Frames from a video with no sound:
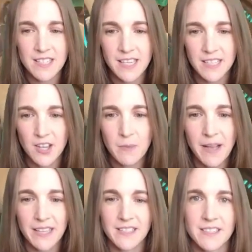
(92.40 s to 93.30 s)
can go
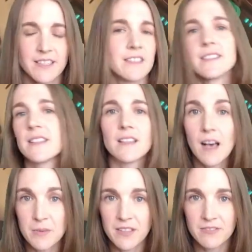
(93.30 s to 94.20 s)
back into the
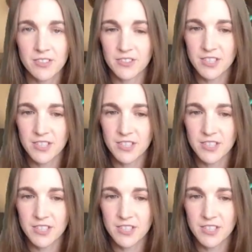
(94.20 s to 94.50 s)
lobby, the hotel